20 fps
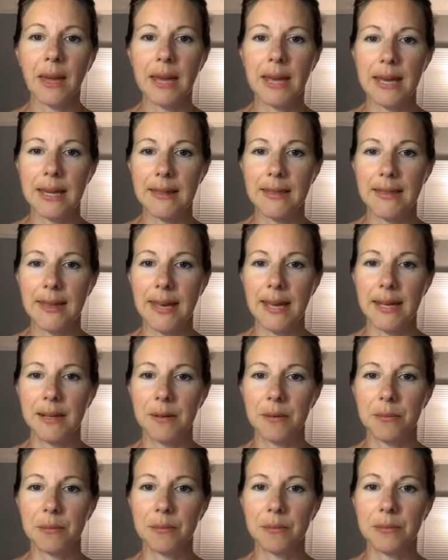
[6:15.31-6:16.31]
and
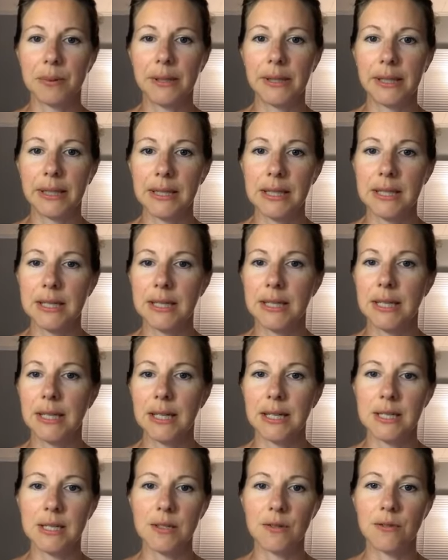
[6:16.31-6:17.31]
then plug it in,
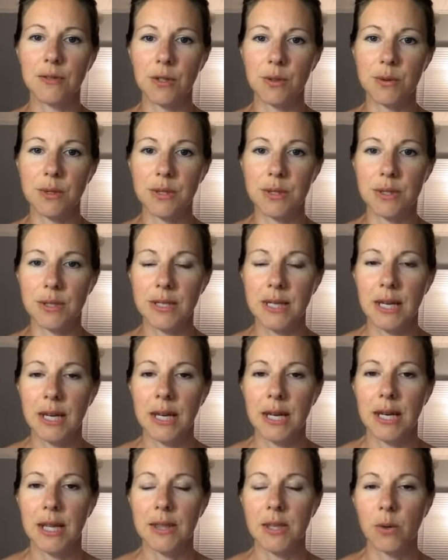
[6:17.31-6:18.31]
and it diffuses
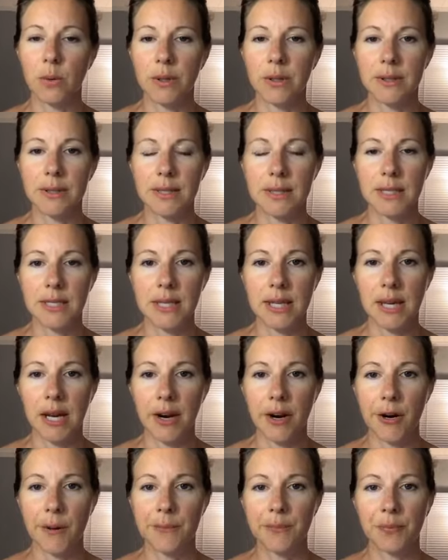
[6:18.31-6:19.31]
the oils into the
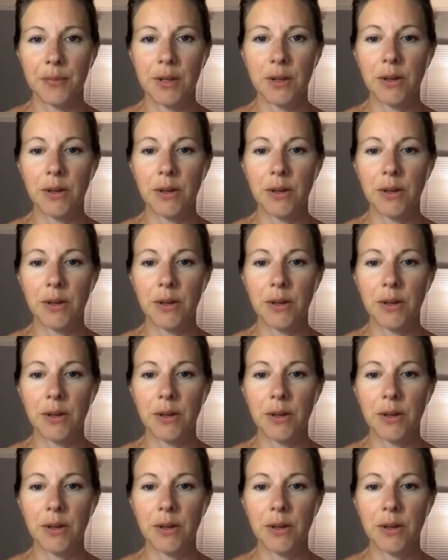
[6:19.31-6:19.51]
air.